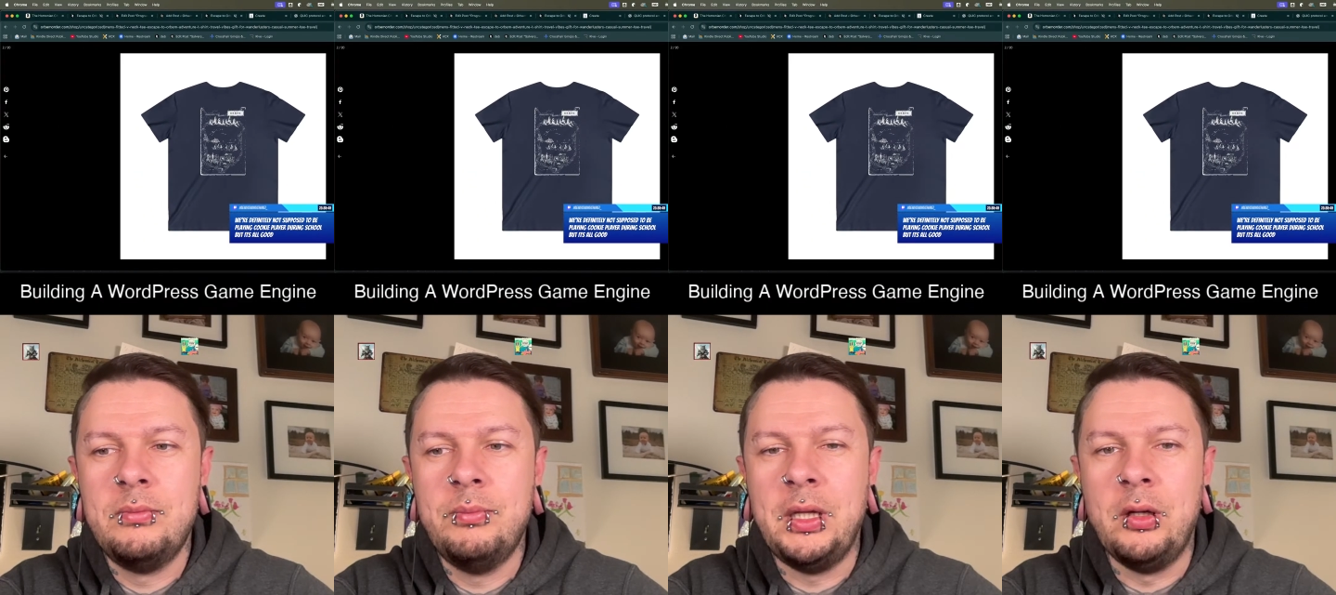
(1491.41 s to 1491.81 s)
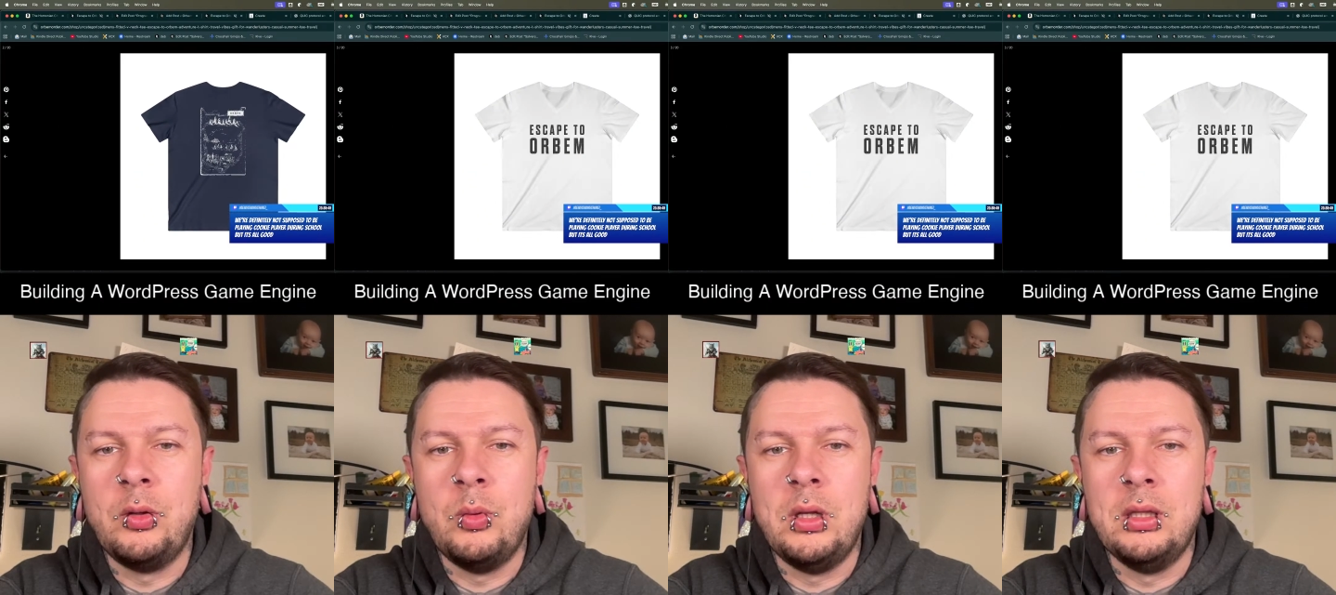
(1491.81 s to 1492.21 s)
better
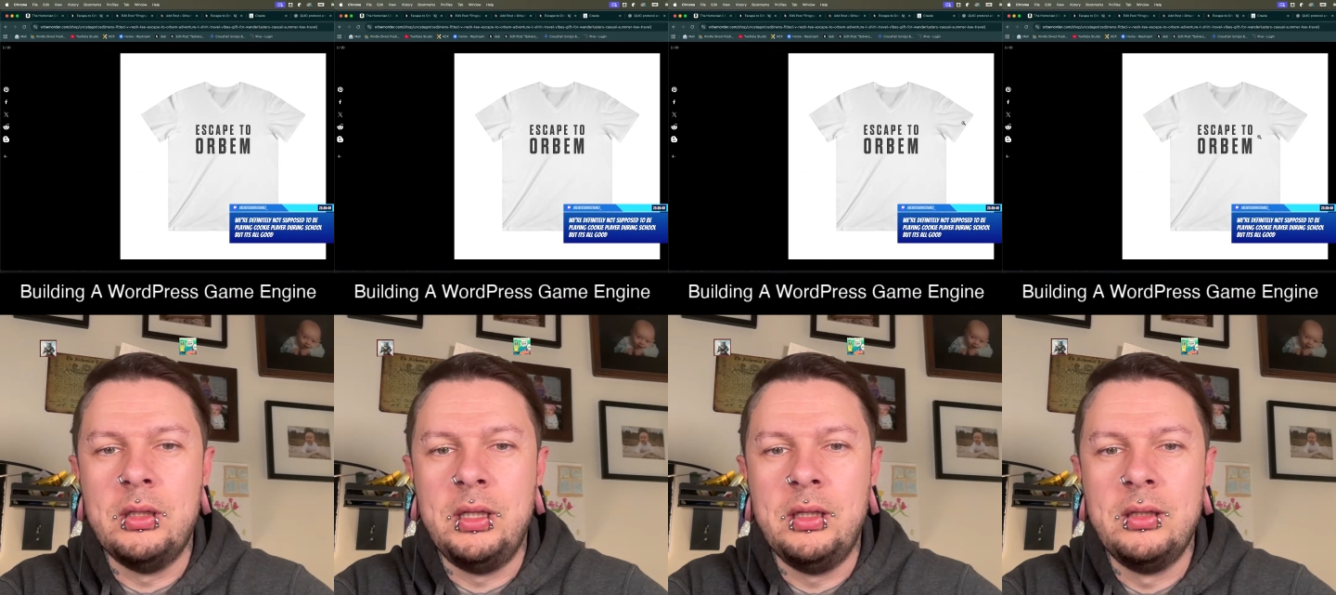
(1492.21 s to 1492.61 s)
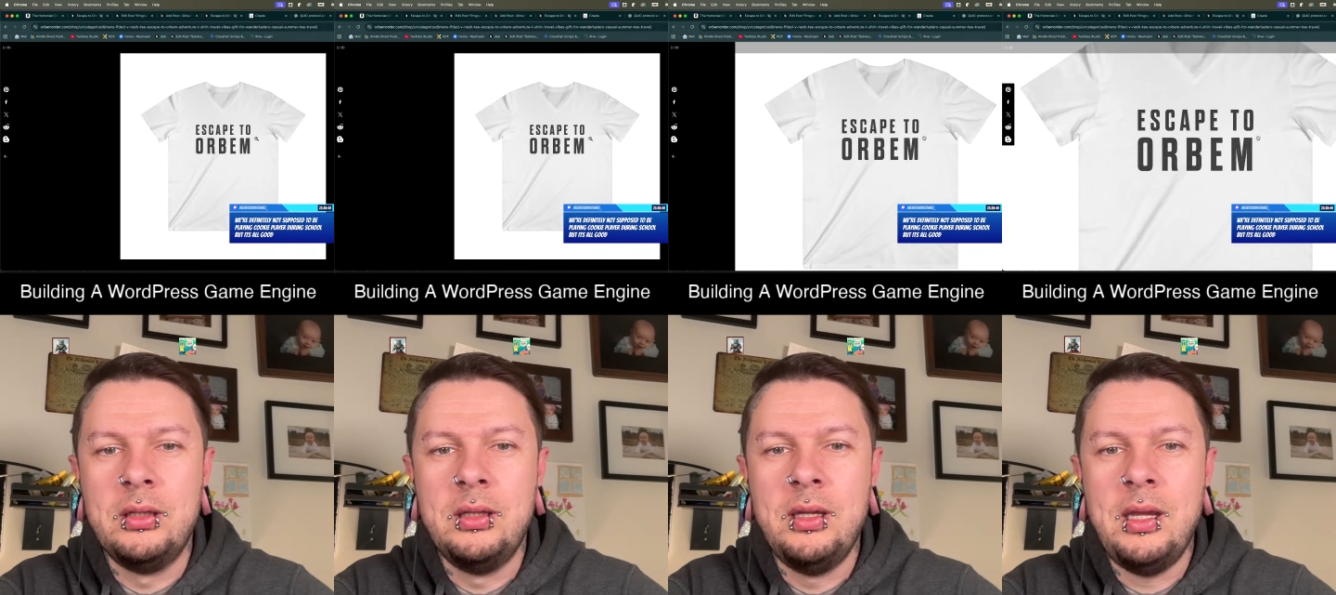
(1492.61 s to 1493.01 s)
quality,
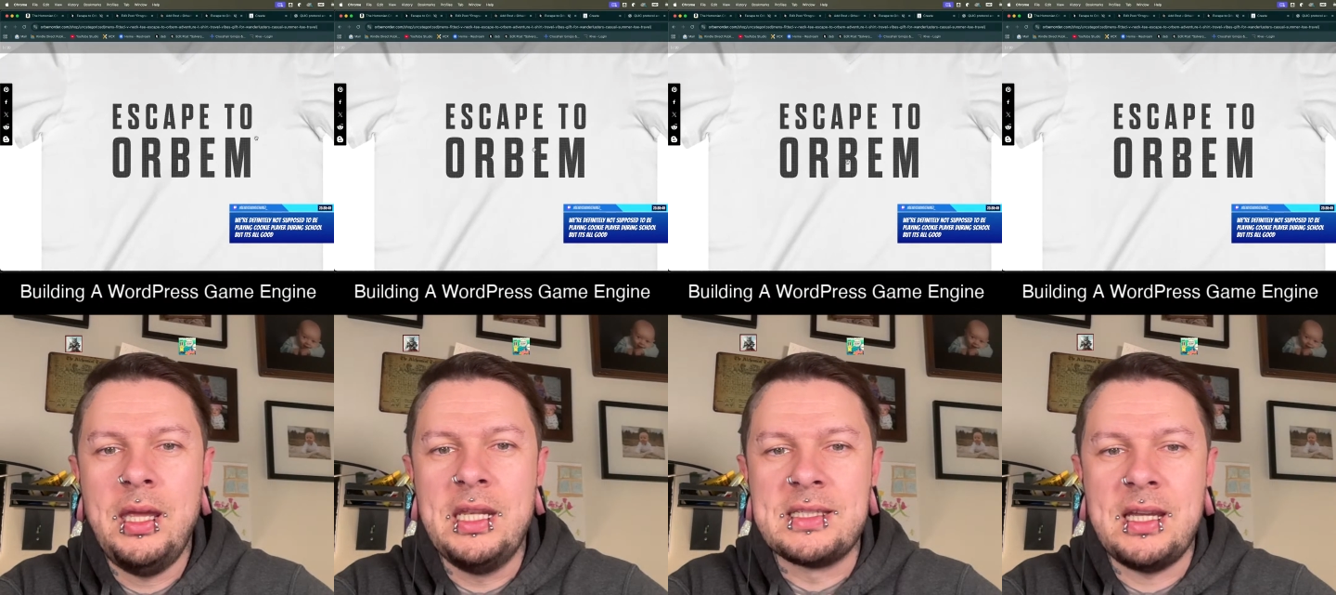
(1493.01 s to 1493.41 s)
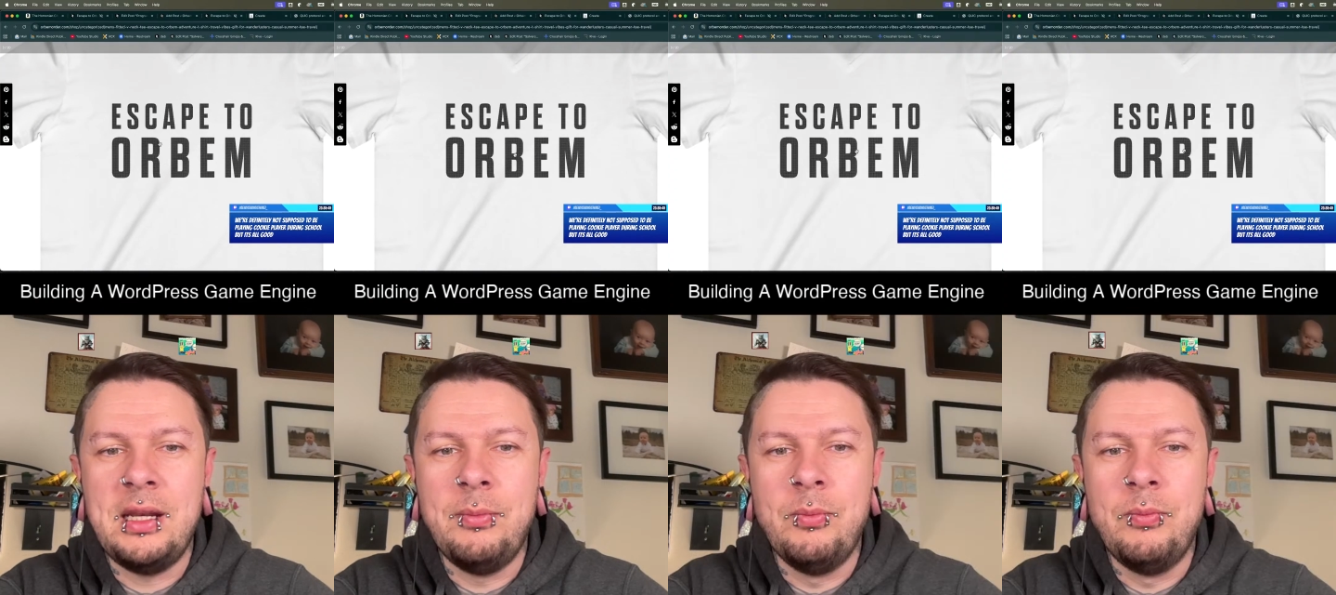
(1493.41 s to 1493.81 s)
and it's got